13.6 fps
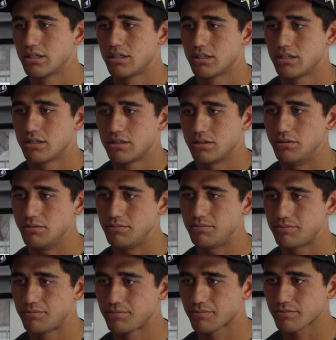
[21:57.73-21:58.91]

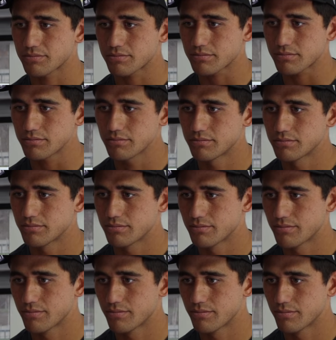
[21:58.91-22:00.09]

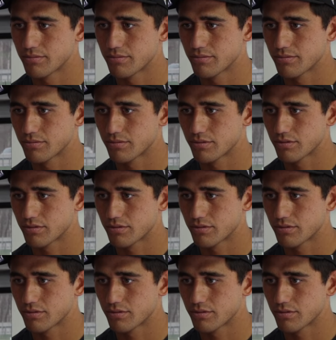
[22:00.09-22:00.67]
Nobody speaks.